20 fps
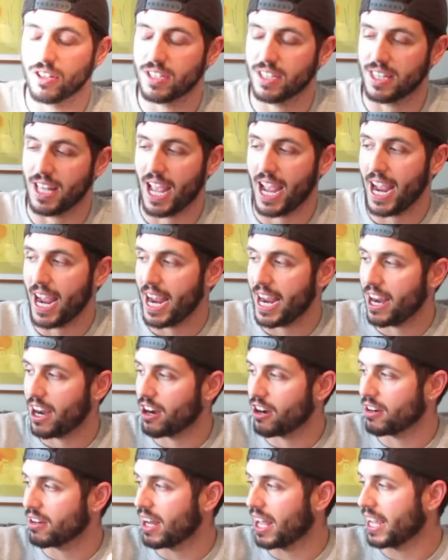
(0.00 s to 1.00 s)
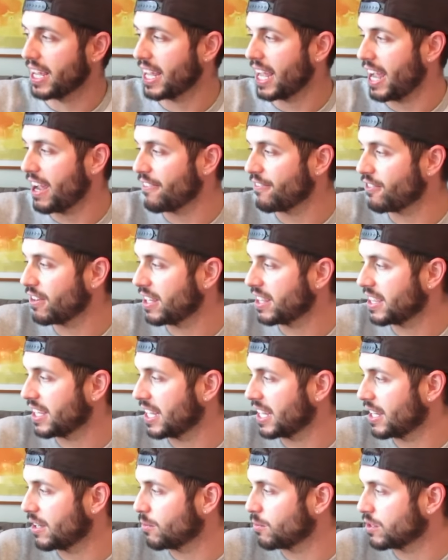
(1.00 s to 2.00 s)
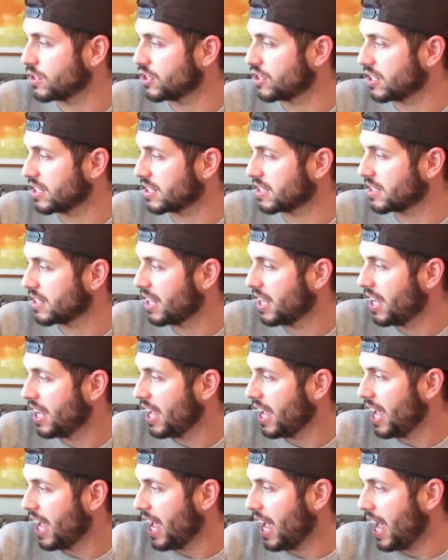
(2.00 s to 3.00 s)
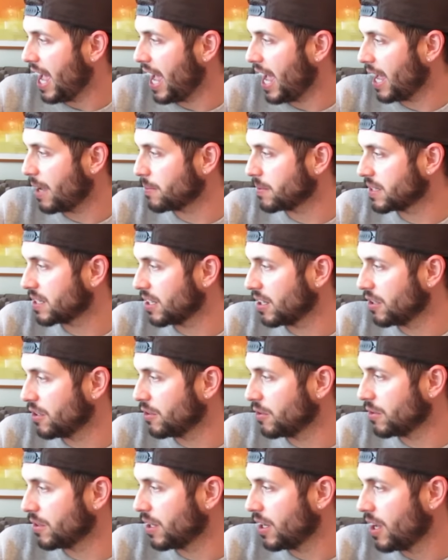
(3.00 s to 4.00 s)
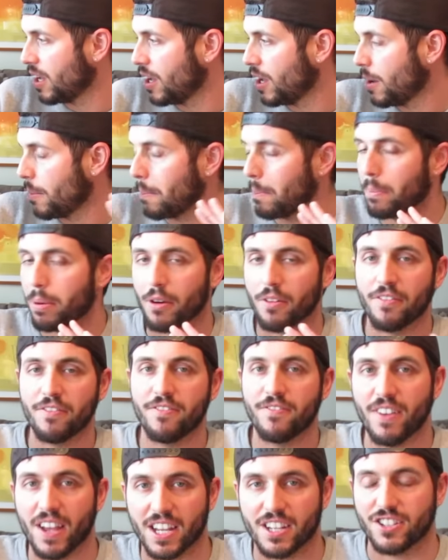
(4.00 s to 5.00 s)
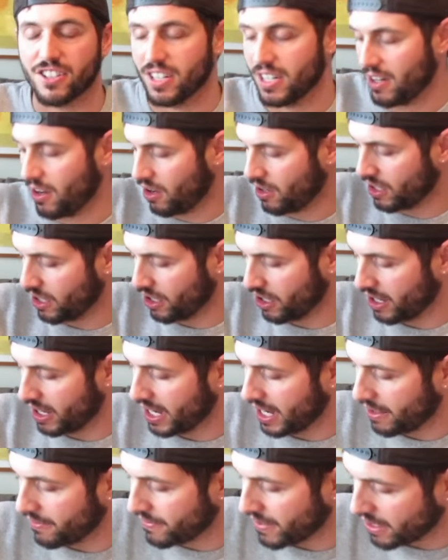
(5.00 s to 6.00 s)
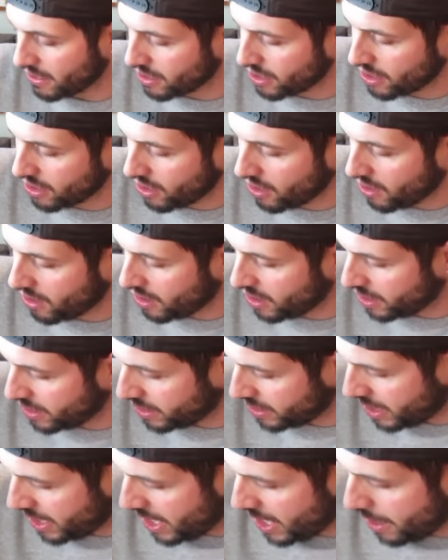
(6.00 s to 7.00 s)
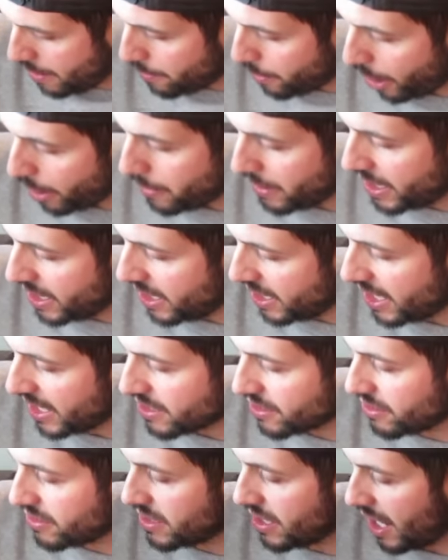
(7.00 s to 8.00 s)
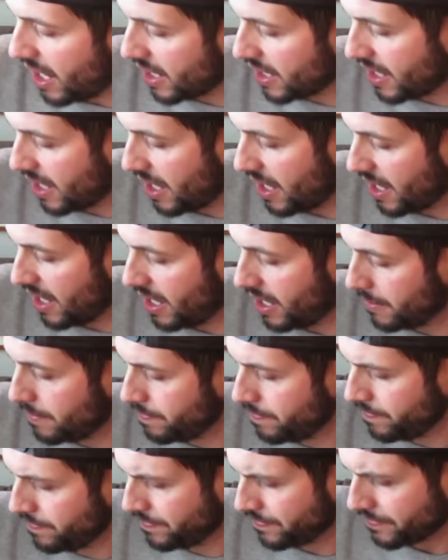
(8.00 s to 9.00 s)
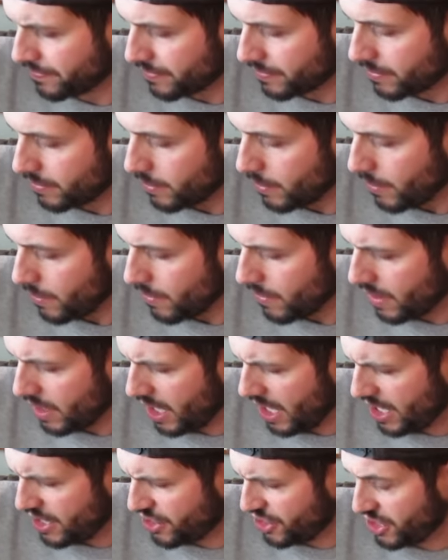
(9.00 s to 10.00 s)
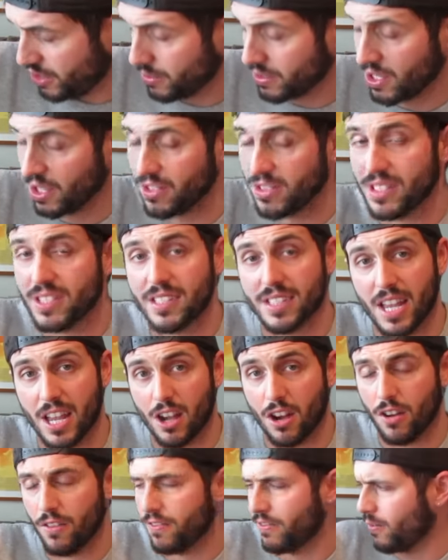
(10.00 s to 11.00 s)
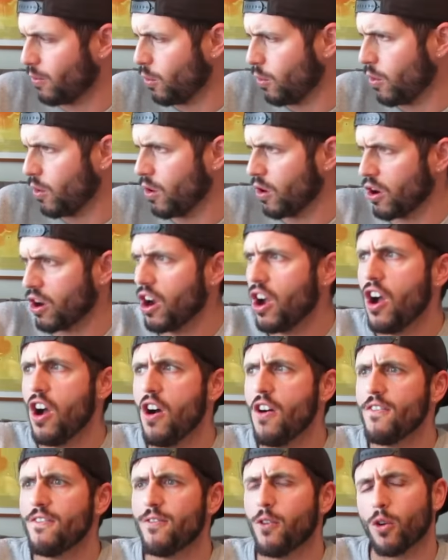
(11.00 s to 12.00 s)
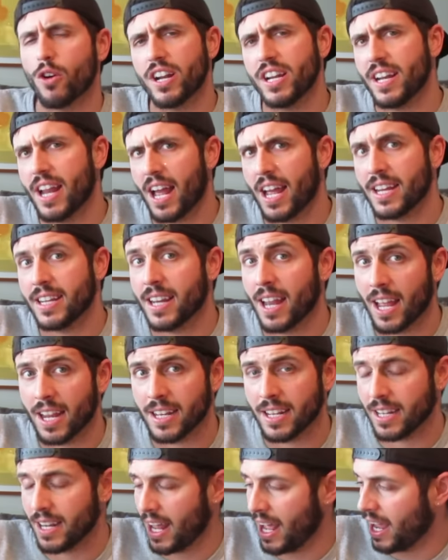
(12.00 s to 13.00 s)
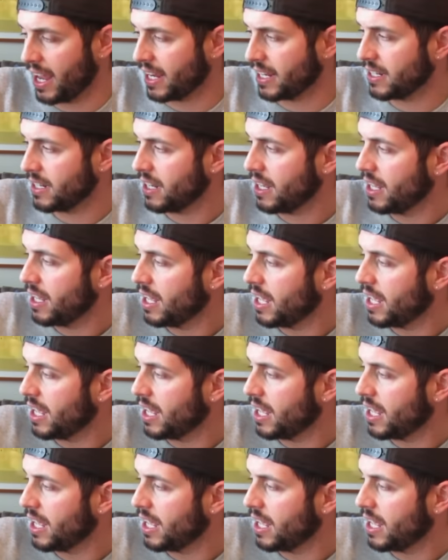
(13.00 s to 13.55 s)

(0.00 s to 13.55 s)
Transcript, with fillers: to the hair. Like everything was just absolute perfection on her. And I found her on BarbieCollector.com and she was on sale for $49.99